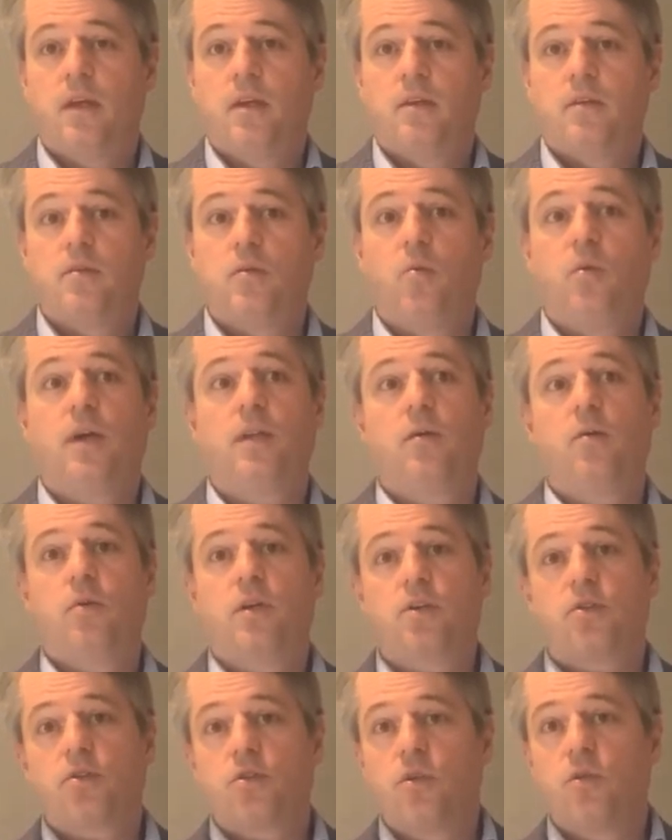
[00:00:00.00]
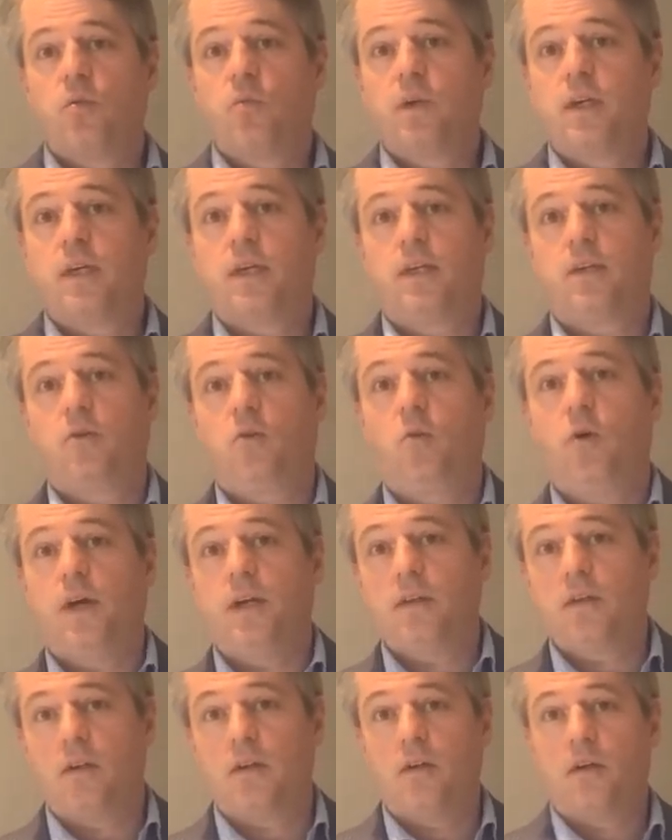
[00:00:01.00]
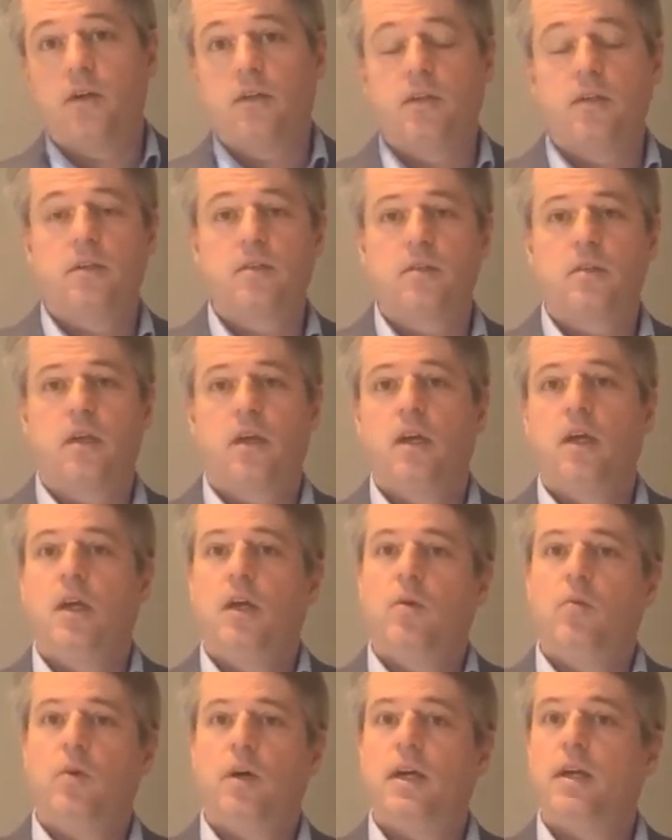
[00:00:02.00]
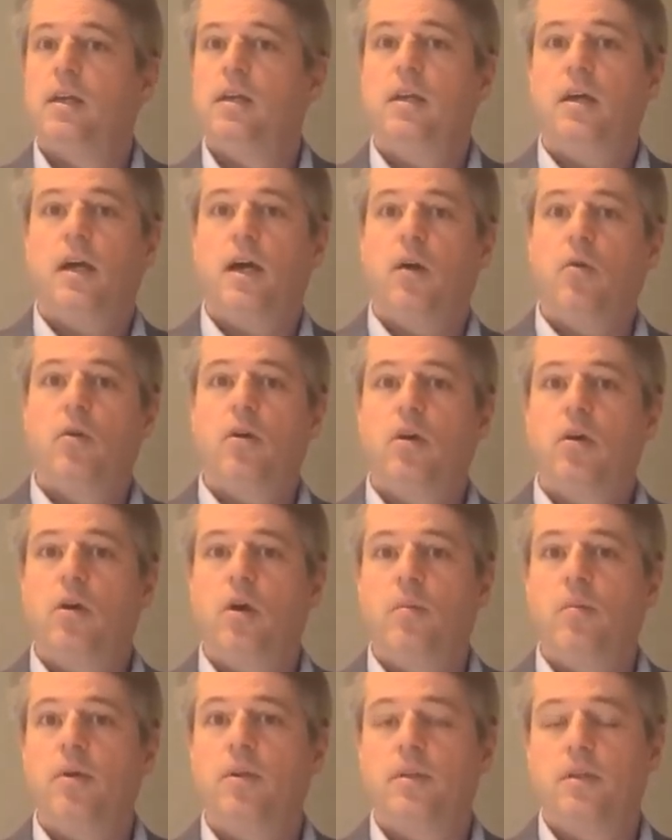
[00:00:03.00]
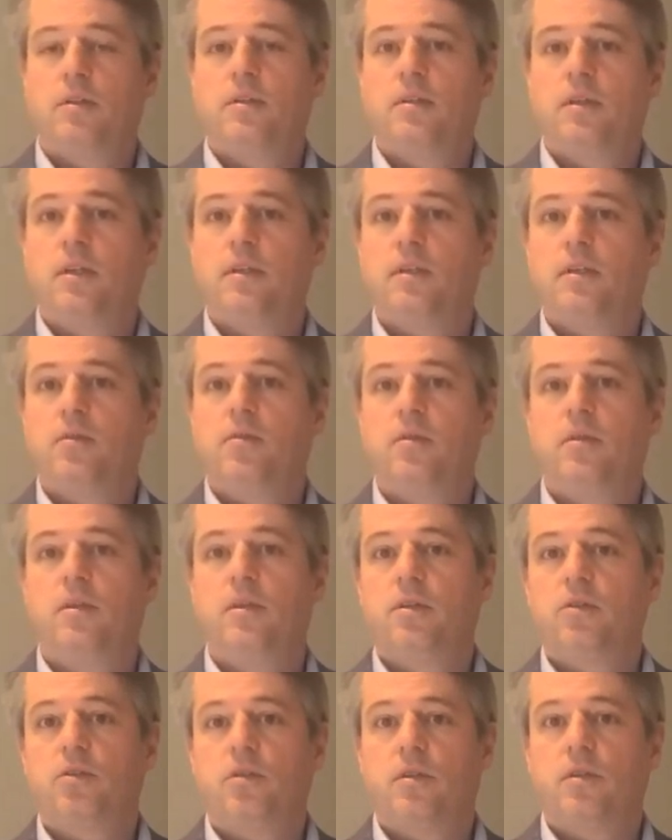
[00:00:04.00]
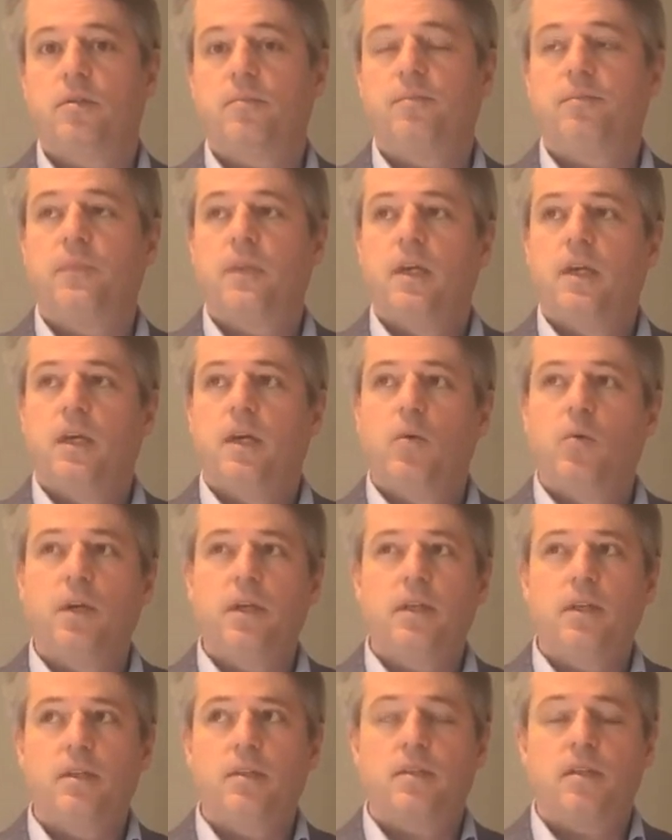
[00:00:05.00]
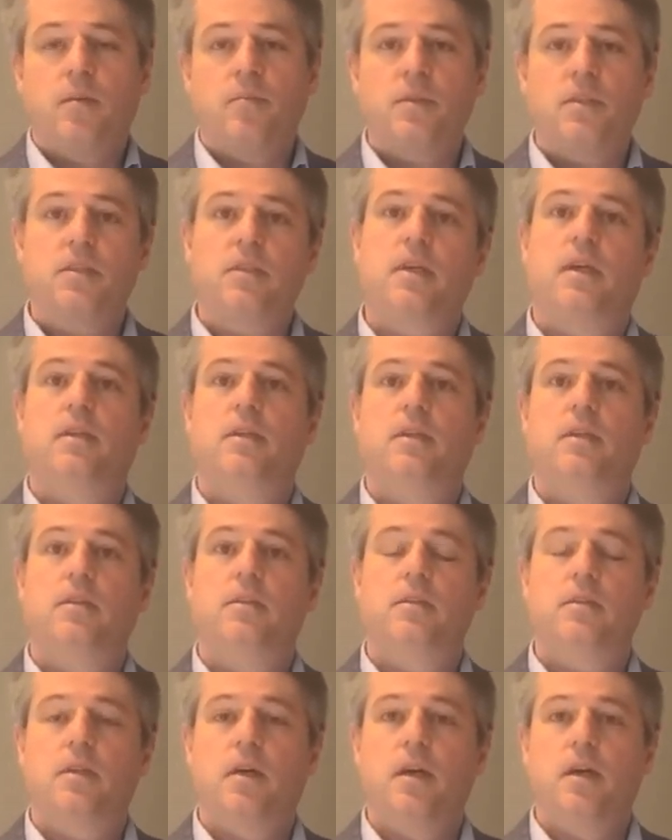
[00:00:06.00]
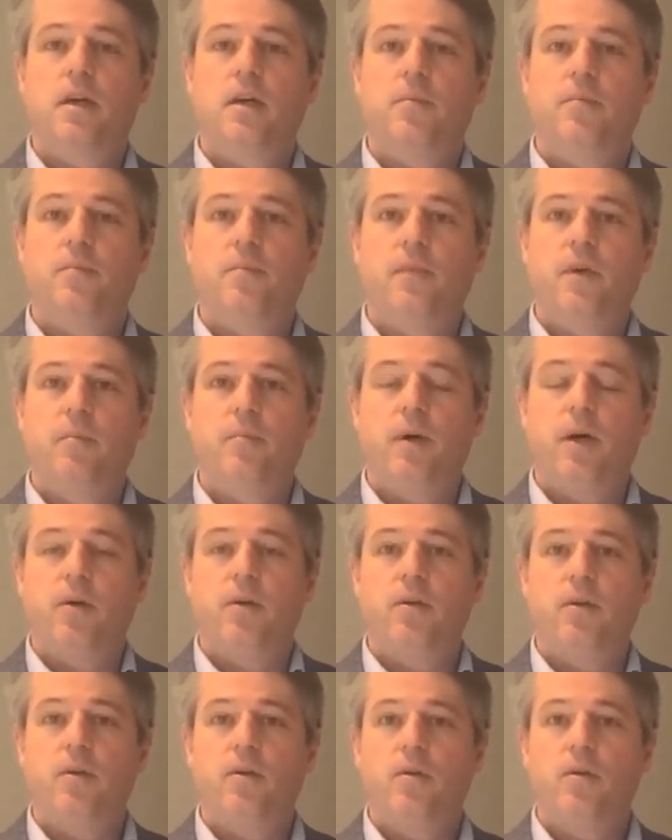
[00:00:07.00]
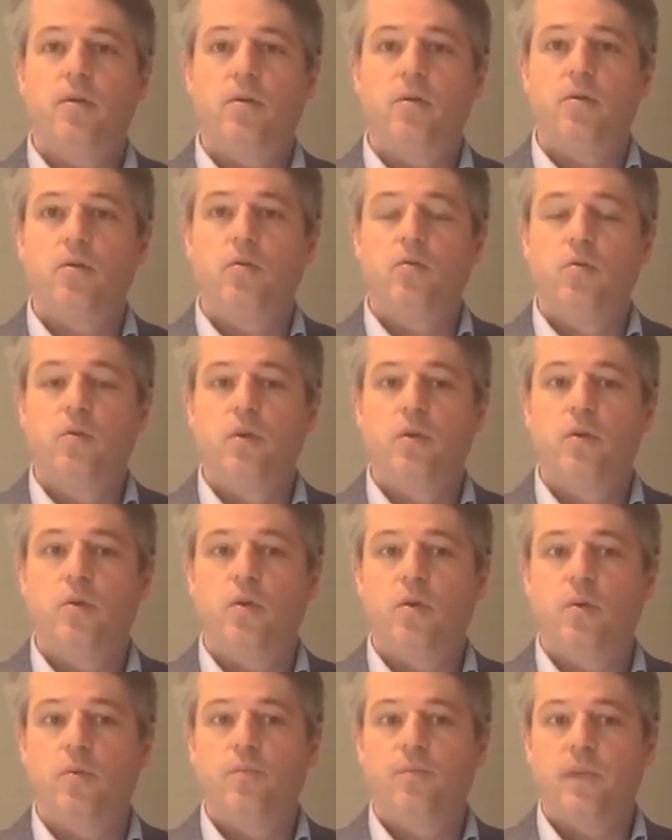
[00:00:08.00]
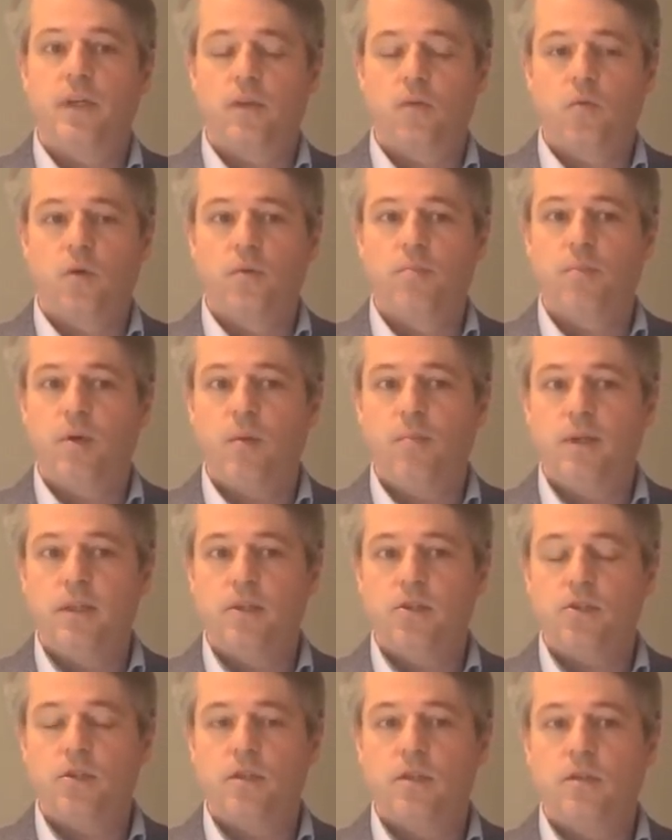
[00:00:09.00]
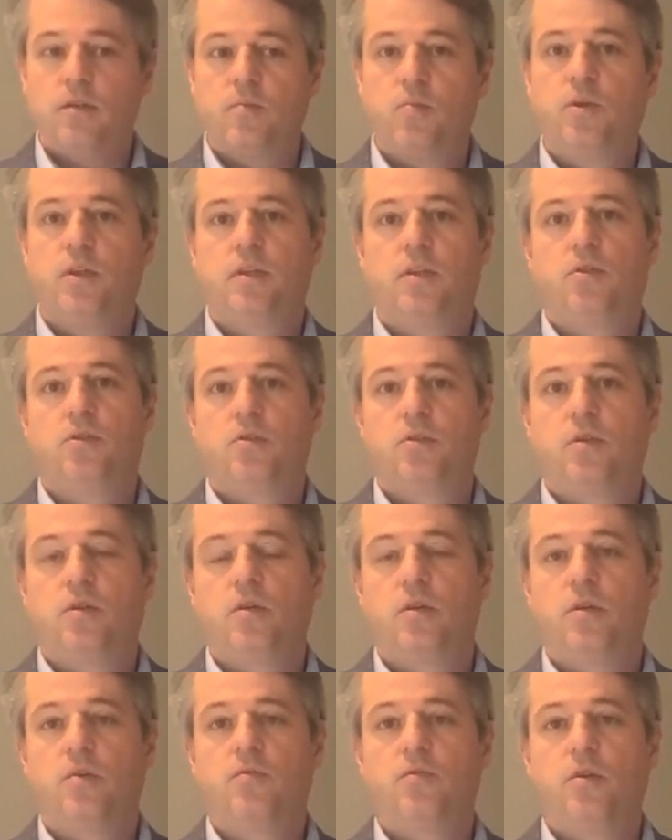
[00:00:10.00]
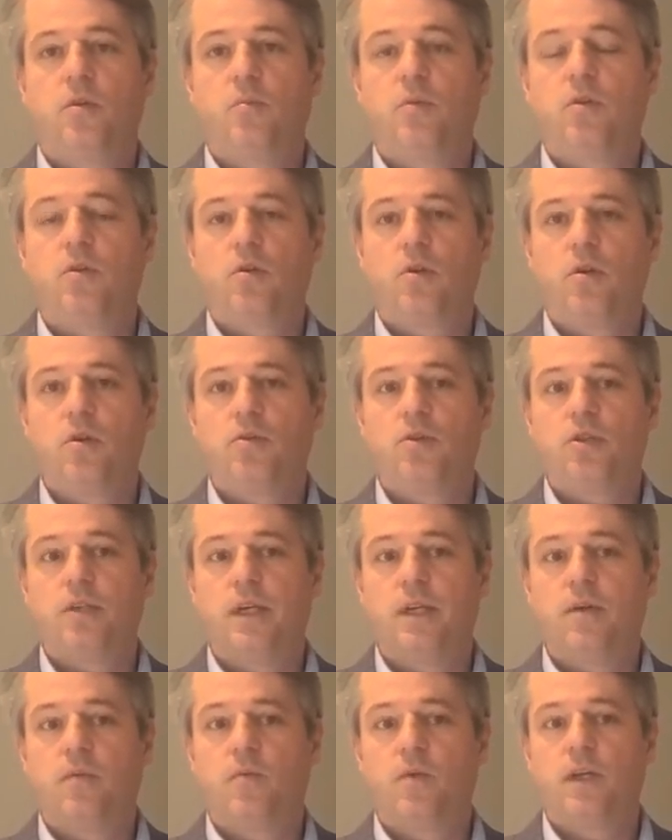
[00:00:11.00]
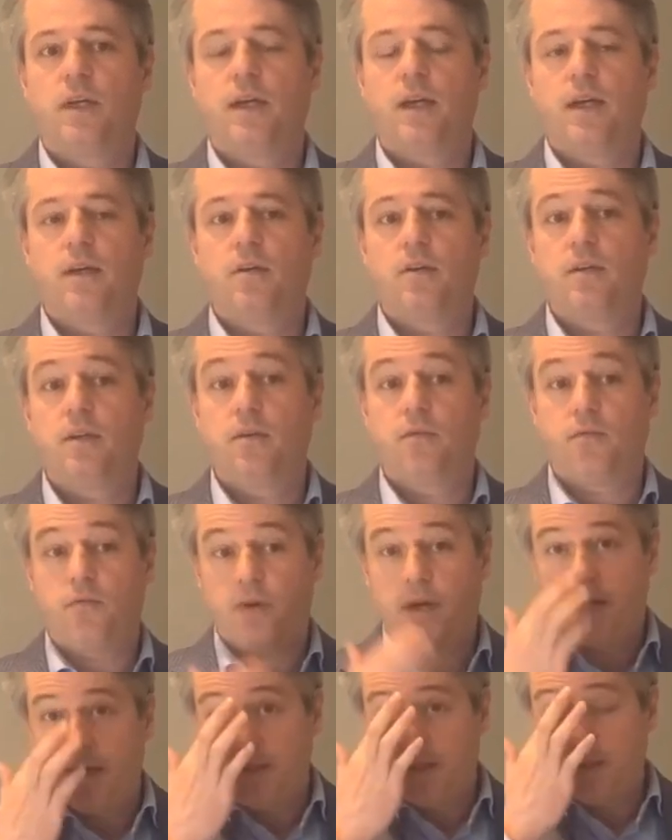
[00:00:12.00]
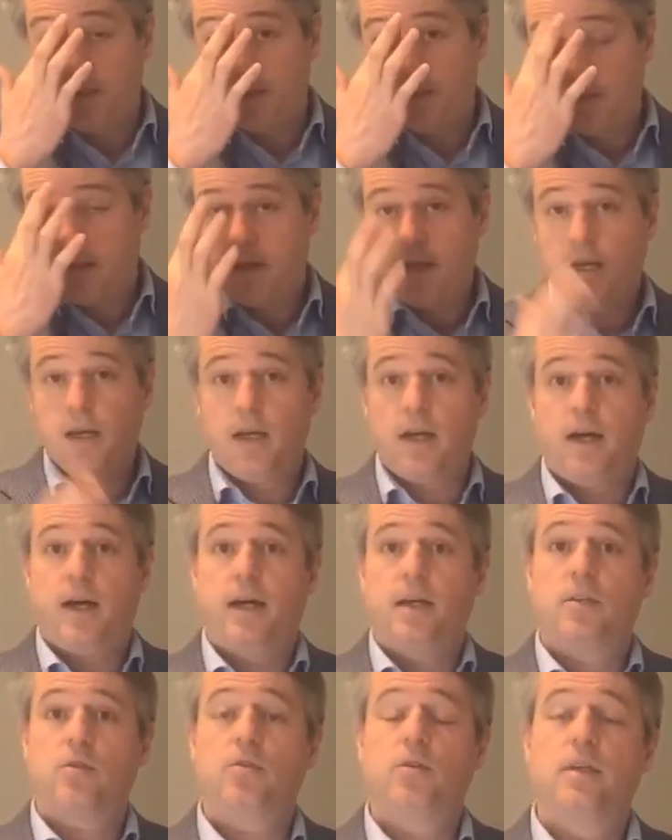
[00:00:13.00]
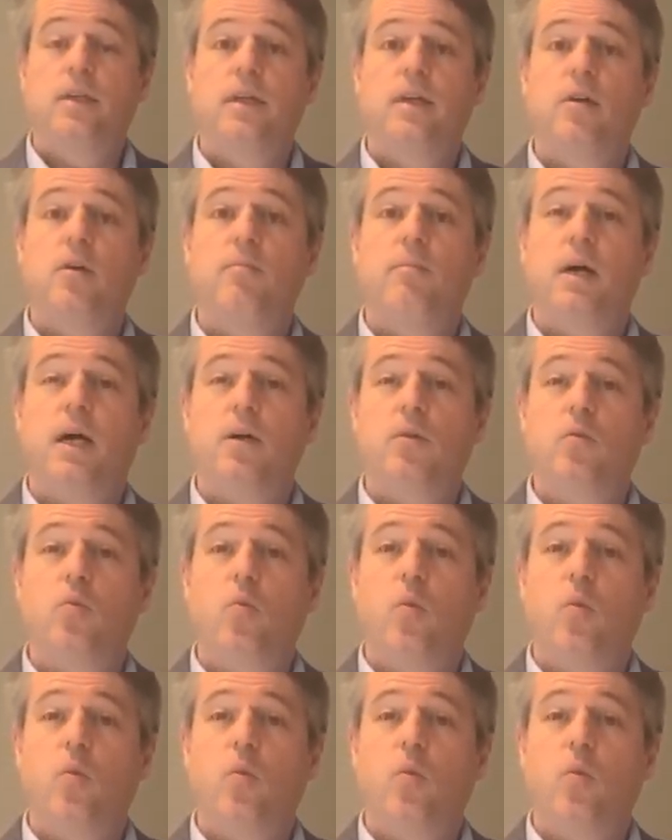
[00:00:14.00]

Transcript: So one question we get quite a lot is, well, how common is that condition? We did some studies about a year or two ago that were published in the British Journal of Dermatology, and we identified that actually about